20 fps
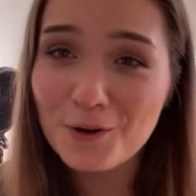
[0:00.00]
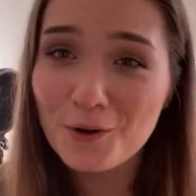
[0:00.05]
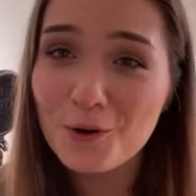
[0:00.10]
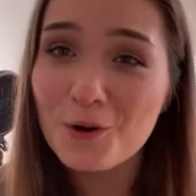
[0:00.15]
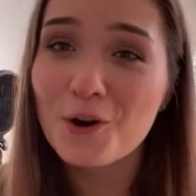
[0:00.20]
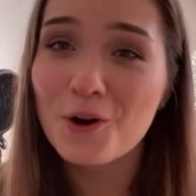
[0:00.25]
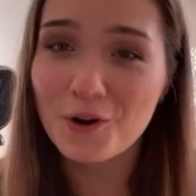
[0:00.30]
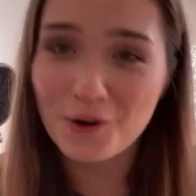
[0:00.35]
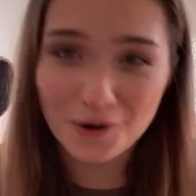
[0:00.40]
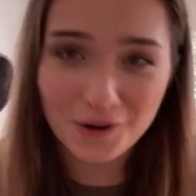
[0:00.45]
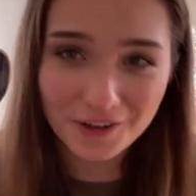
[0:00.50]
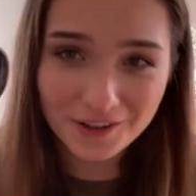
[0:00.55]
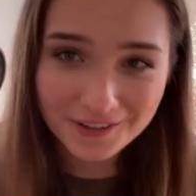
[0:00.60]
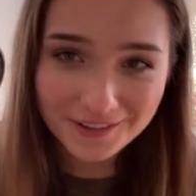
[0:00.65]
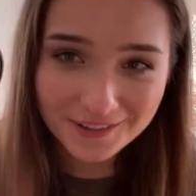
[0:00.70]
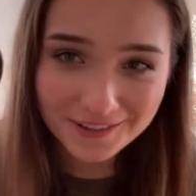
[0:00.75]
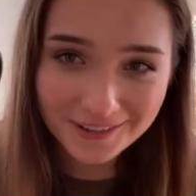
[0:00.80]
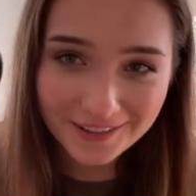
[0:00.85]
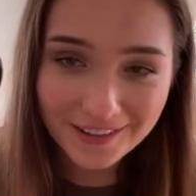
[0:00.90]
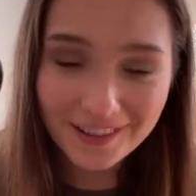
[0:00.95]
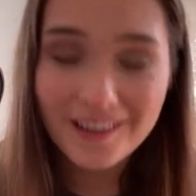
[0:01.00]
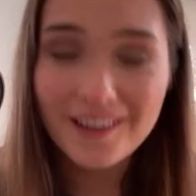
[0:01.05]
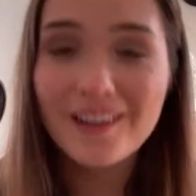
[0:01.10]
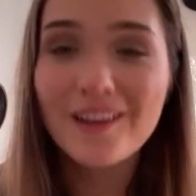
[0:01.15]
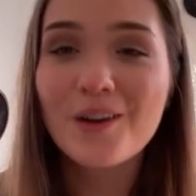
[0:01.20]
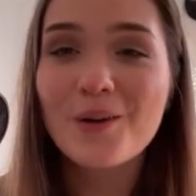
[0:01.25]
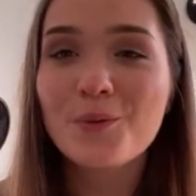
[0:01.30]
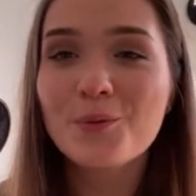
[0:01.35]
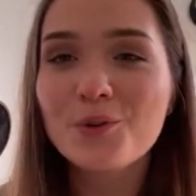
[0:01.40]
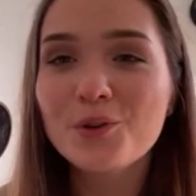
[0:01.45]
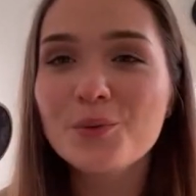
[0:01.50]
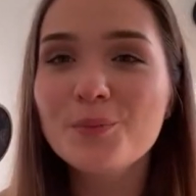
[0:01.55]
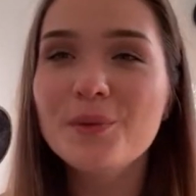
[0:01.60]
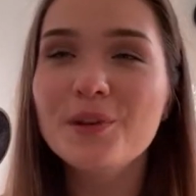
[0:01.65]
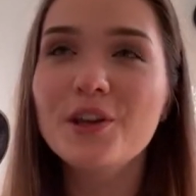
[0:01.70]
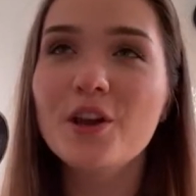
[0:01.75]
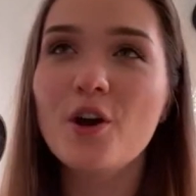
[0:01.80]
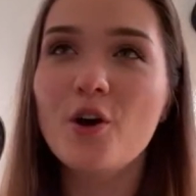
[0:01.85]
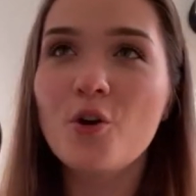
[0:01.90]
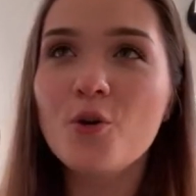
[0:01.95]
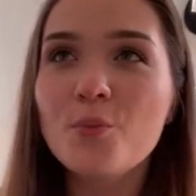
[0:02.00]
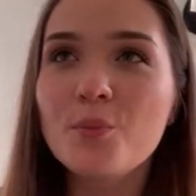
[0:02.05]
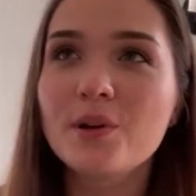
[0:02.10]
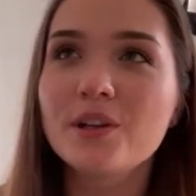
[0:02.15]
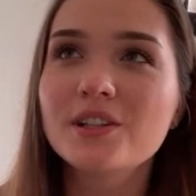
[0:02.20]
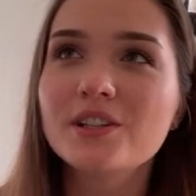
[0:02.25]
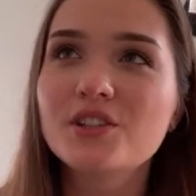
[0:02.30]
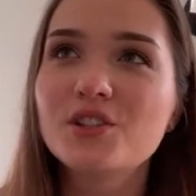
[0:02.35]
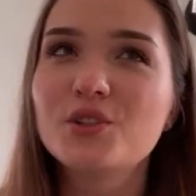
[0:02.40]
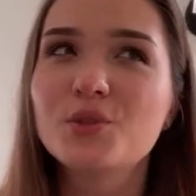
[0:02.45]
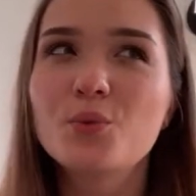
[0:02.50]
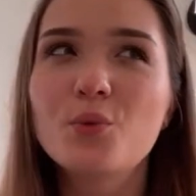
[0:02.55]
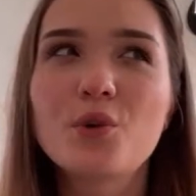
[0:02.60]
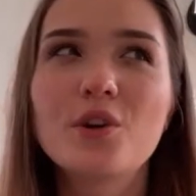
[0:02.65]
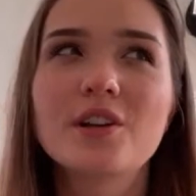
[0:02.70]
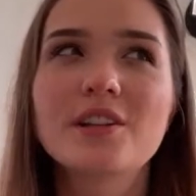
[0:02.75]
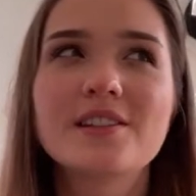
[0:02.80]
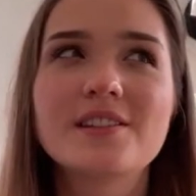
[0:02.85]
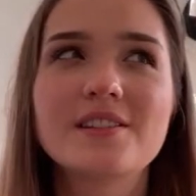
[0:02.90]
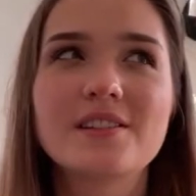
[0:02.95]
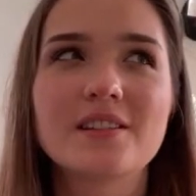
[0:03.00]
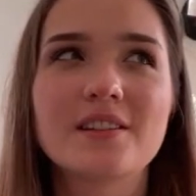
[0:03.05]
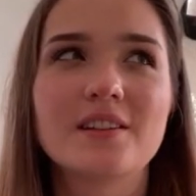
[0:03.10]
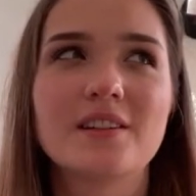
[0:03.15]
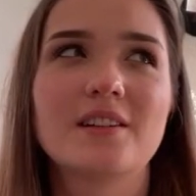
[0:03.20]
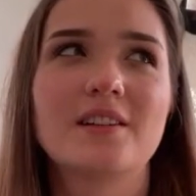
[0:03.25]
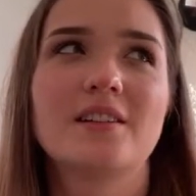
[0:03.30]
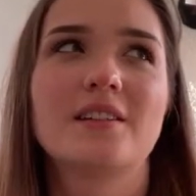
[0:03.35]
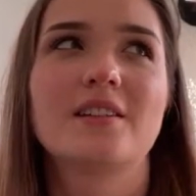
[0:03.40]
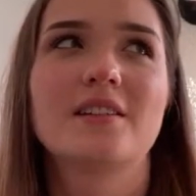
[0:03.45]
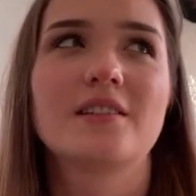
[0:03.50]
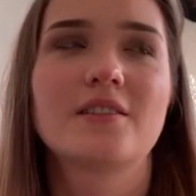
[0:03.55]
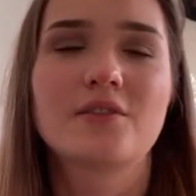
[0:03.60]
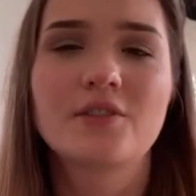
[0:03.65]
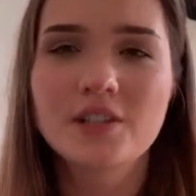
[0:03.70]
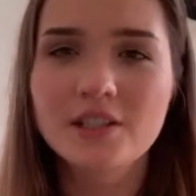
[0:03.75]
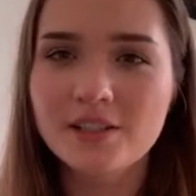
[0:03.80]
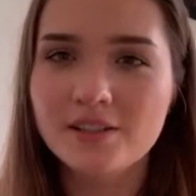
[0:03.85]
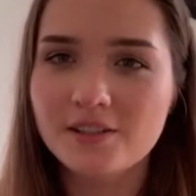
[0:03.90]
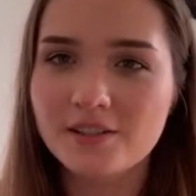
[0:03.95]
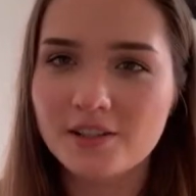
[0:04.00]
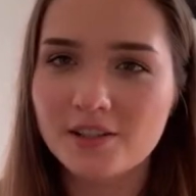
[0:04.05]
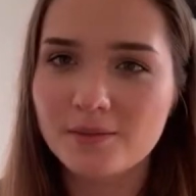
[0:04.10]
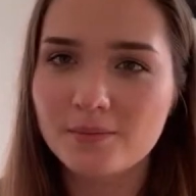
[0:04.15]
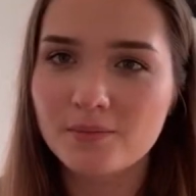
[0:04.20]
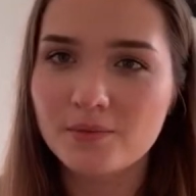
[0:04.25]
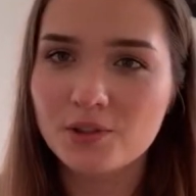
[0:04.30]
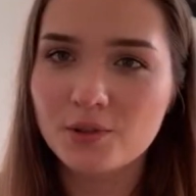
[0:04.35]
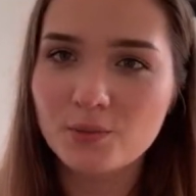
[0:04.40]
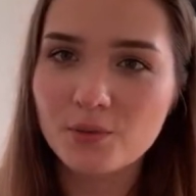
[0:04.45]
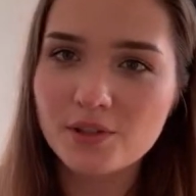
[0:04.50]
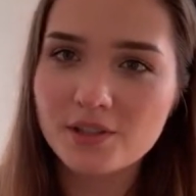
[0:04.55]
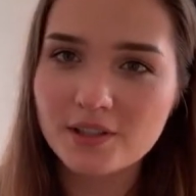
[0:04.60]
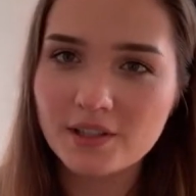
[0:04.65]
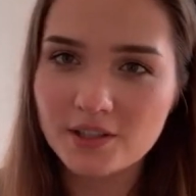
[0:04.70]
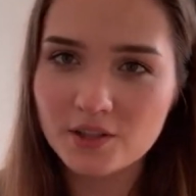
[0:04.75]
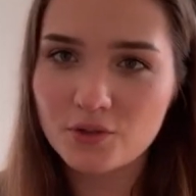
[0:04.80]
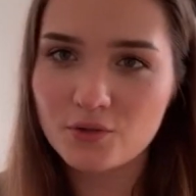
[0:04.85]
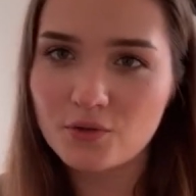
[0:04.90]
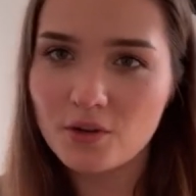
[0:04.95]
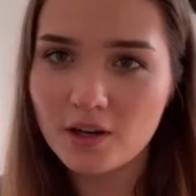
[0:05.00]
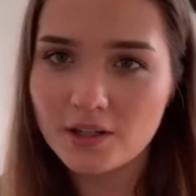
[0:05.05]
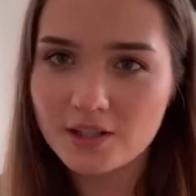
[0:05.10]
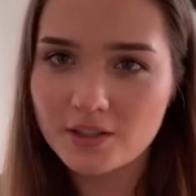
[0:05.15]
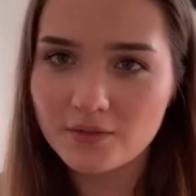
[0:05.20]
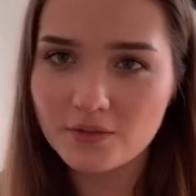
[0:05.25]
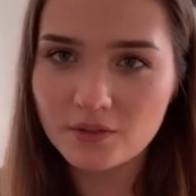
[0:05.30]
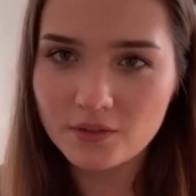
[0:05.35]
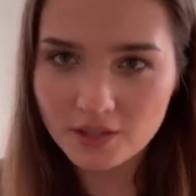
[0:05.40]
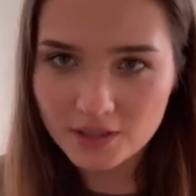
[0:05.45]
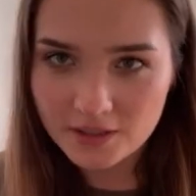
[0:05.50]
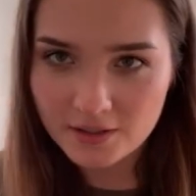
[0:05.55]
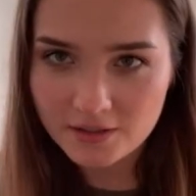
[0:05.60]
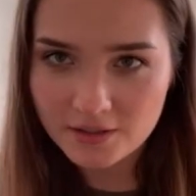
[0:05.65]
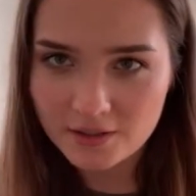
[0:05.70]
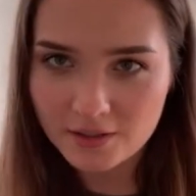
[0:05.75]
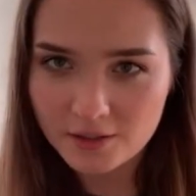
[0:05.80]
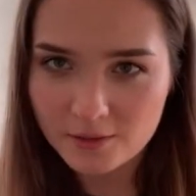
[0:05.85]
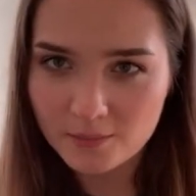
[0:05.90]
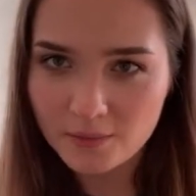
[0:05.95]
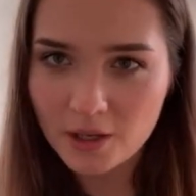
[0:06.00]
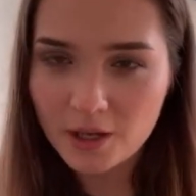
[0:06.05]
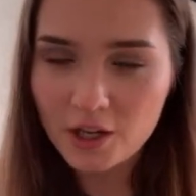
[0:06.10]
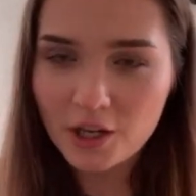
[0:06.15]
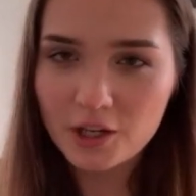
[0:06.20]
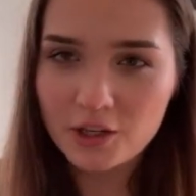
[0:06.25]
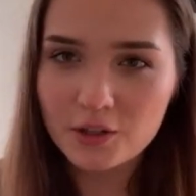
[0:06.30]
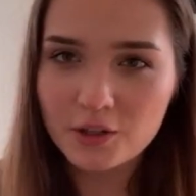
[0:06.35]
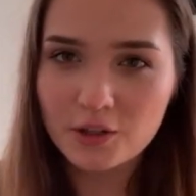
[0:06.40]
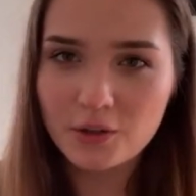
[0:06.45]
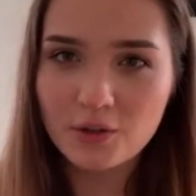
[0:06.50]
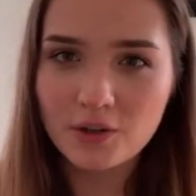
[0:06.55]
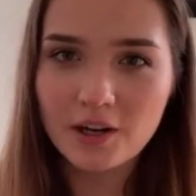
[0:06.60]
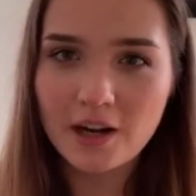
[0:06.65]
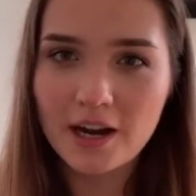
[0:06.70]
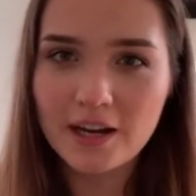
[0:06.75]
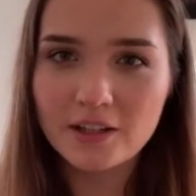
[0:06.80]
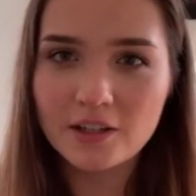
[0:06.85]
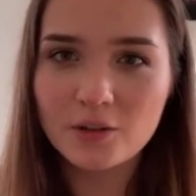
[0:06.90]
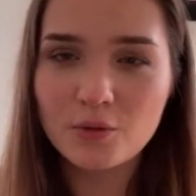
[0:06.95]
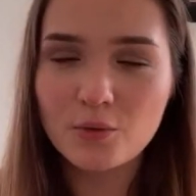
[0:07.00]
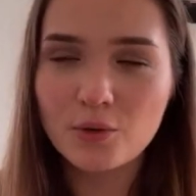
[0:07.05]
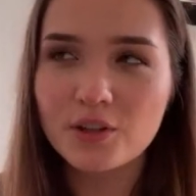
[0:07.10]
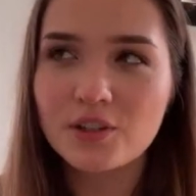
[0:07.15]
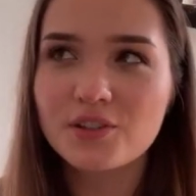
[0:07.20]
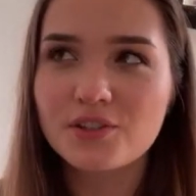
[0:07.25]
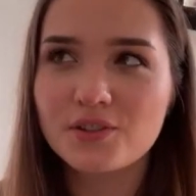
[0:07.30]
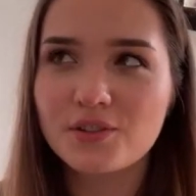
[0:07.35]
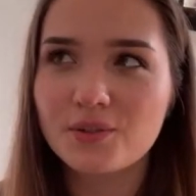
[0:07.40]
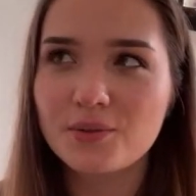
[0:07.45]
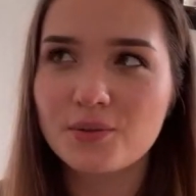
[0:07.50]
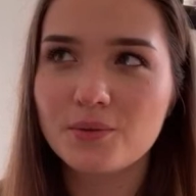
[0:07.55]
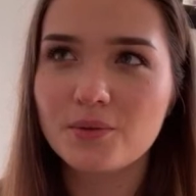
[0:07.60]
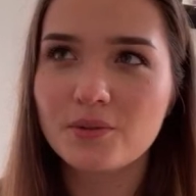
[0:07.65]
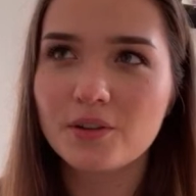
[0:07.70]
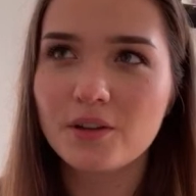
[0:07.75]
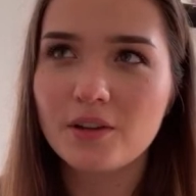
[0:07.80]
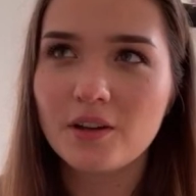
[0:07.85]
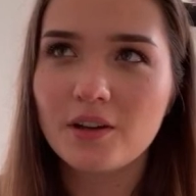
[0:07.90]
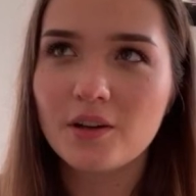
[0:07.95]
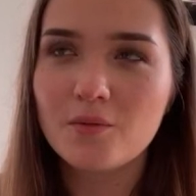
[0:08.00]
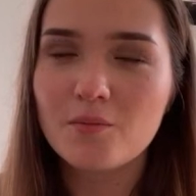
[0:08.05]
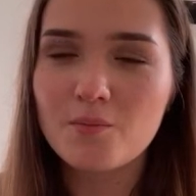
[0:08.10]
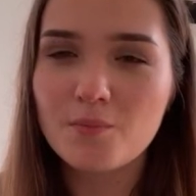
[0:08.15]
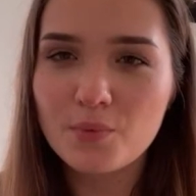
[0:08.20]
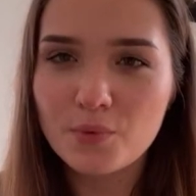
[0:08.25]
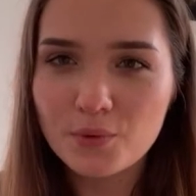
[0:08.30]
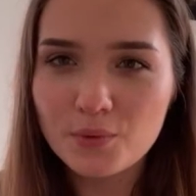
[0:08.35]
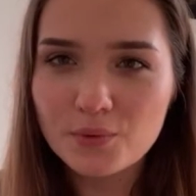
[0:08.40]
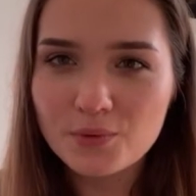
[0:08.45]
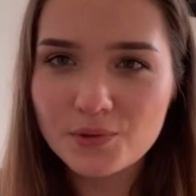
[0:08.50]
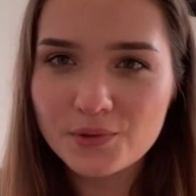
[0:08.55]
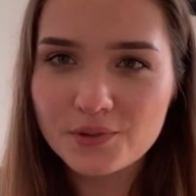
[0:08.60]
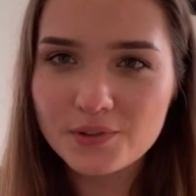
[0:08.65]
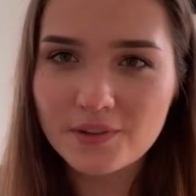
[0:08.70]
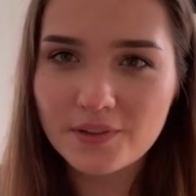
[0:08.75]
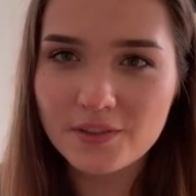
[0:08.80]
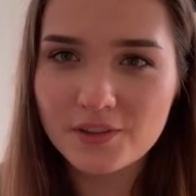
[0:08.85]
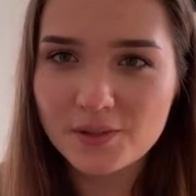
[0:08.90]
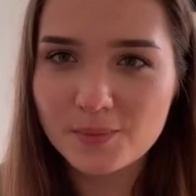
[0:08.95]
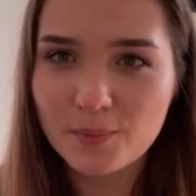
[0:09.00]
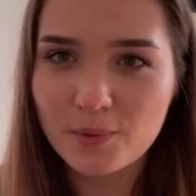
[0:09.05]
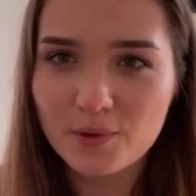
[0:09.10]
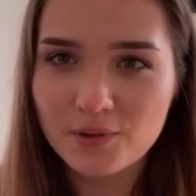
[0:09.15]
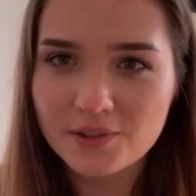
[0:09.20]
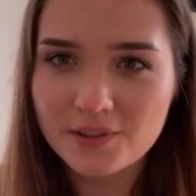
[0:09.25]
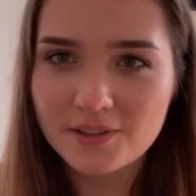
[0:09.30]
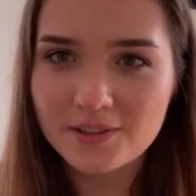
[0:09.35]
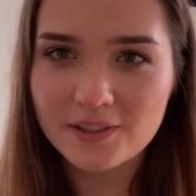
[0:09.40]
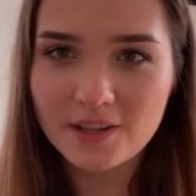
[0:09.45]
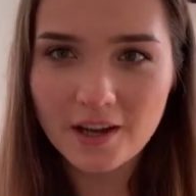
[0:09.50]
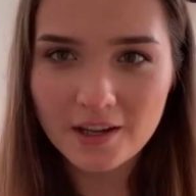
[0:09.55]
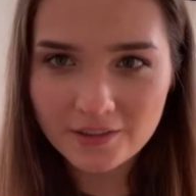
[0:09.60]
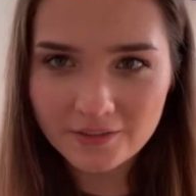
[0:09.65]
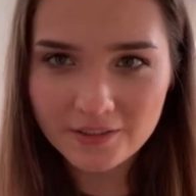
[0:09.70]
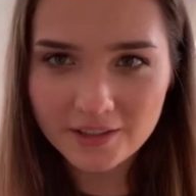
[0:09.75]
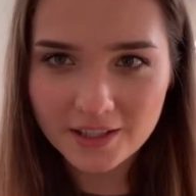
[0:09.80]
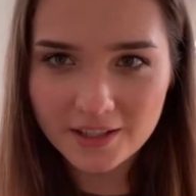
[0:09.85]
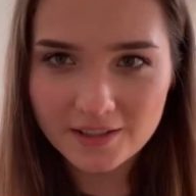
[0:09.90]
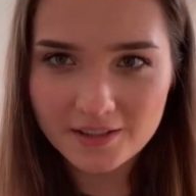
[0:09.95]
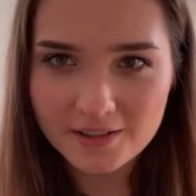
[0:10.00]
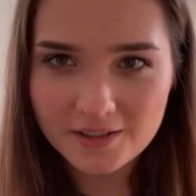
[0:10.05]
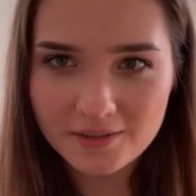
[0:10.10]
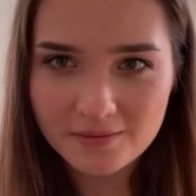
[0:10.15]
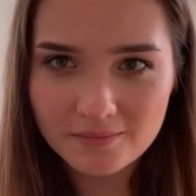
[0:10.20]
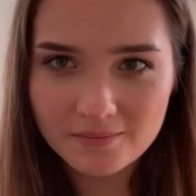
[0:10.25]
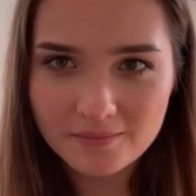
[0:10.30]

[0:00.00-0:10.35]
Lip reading: her will be open towards criticism, towards constructive criticism. You're kind of going to boost this person's confidence.